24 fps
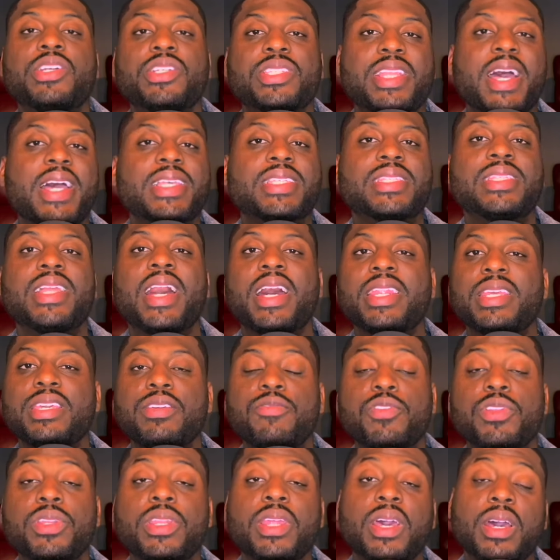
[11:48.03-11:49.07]
That's not
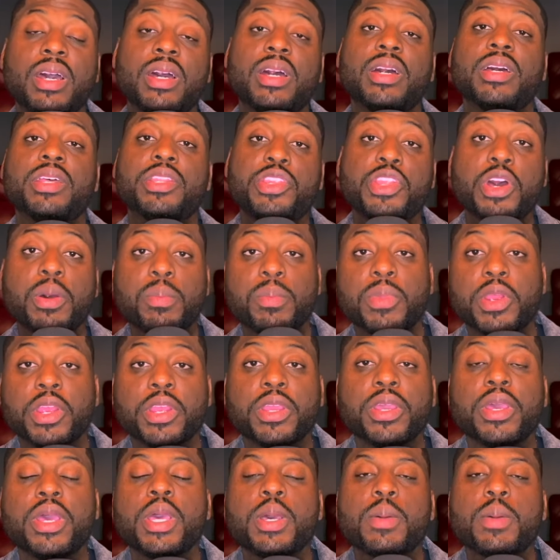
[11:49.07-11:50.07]
even a number.